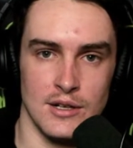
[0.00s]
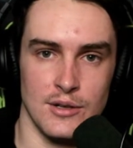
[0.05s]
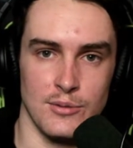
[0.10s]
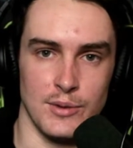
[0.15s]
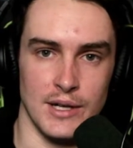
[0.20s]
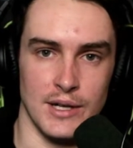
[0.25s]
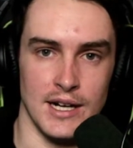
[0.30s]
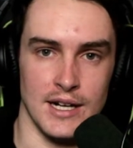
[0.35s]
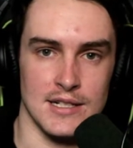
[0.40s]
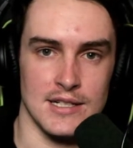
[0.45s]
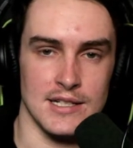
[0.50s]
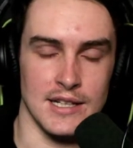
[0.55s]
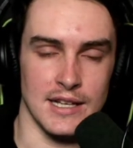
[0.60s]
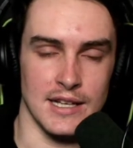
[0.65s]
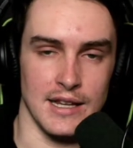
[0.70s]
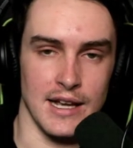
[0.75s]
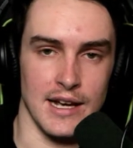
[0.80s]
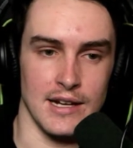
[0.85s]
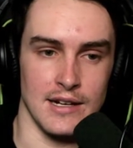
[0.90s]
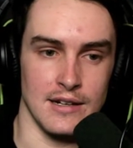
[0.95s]
we actually
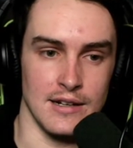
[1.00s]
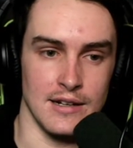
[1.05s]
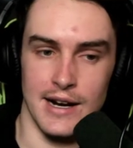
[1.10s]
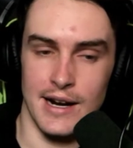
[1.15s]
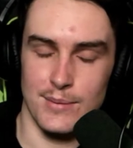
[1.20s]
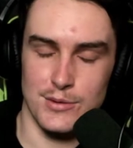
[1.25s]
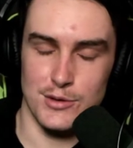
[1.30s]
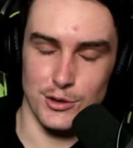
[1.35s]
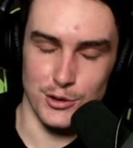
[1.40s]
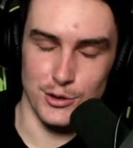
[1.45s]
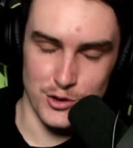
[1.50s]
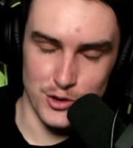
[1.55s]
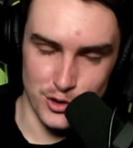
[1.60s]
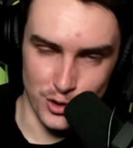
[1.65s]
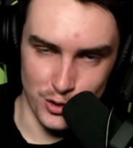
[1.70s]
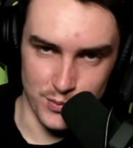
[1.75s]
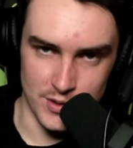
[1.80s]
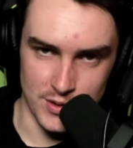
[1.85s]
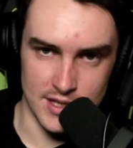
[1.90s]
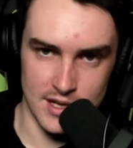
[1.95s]
landed an absolute
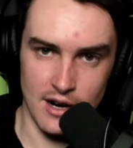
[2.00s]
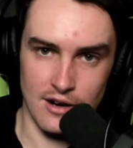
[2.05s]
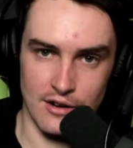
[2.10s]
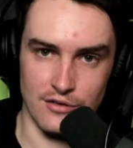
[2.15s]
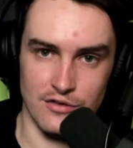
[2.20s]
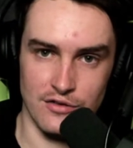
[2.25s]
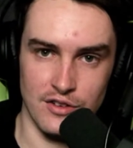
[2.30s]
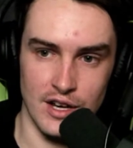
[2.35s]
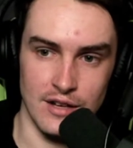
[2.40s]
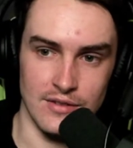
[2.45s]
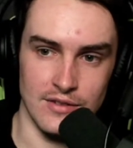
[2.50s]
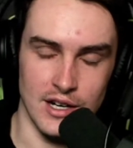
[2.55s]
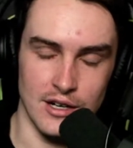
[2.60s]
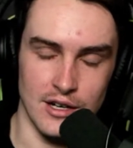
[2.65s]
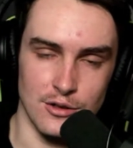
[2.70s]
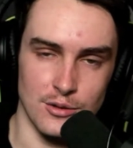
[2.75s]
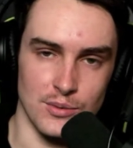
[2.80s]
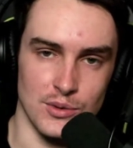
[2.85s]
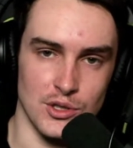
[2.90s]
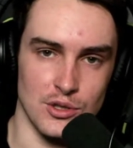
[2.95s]
superstar in Fever,
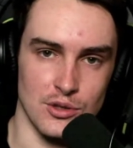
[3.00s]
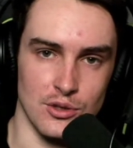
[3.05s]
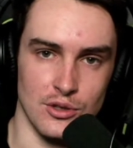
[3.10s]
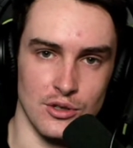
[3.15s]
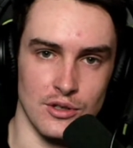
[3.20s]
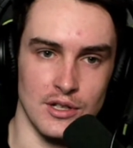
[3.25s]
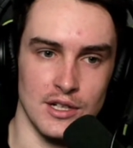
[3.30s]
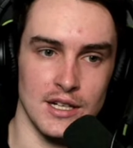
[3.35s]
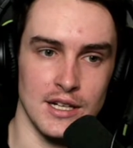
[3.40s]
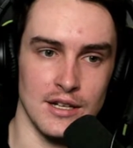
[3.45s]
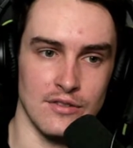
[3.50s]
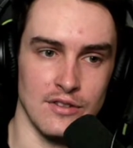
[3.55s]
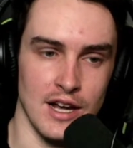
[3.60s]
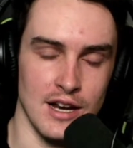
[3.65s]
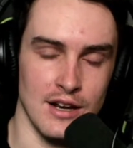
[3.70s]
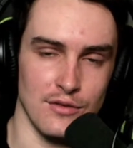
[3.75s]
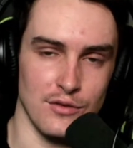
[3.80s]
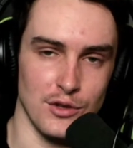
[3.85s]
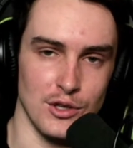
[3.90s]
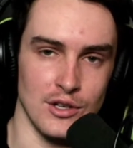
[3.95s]
who I'm sure if
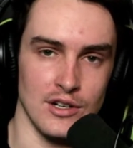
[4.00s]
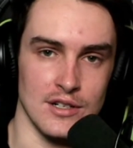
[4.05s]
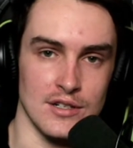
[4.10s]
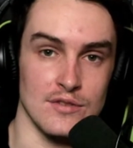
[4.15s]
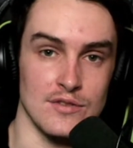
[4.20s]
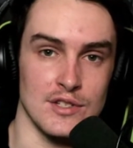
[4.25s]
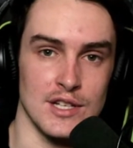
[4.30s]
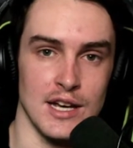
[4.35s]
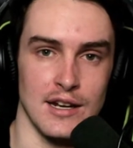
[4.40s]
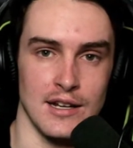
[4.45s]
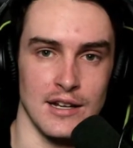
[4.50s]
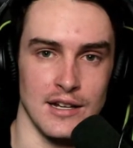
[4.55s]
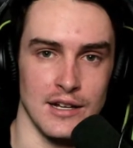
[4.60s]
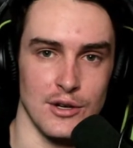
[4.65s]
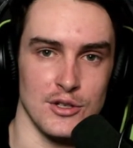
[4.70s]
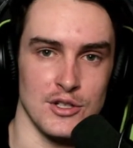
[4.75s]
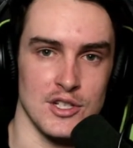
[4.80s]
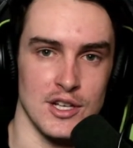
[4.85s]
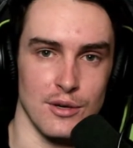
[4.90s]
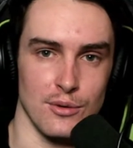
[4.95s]
any of you guys have seen any
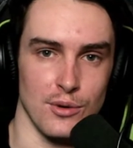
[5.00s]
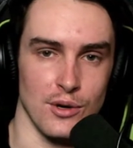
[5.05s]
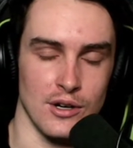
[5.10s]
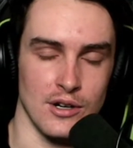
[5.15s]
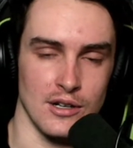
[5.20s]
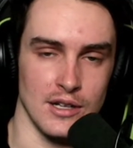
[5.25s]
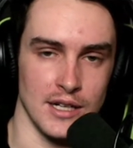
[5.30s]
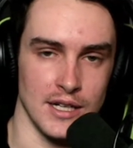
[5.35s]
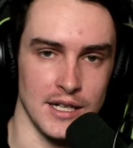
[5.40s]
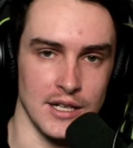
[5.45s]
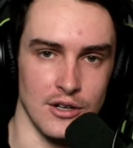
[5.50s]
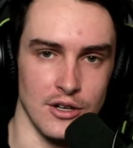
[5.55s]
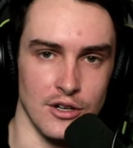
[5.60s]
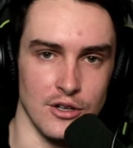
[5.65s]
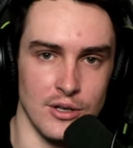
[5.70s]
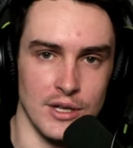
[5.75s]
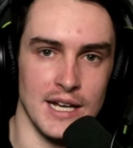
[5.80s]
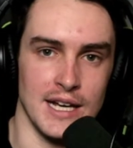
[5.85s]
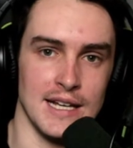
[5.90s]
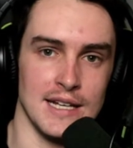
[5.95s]
OCE at Rocket League, you know
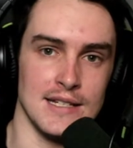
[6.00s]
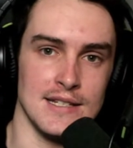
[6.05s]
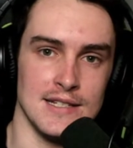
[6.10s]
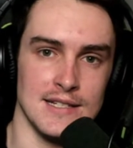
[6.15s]
who he is.